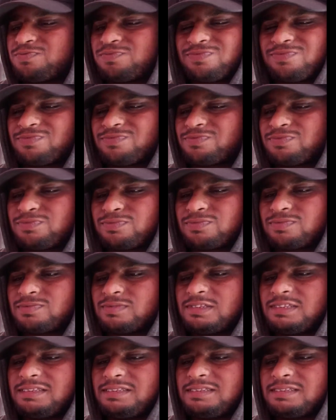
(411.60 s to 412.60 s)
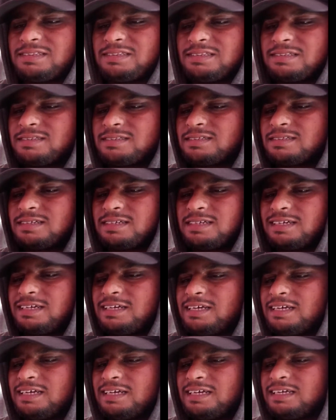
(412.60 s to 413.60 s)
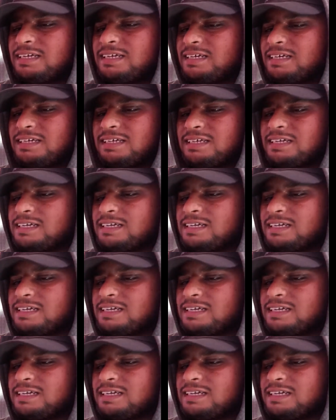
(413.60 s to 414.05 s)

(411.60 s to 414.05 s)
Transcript: (silence)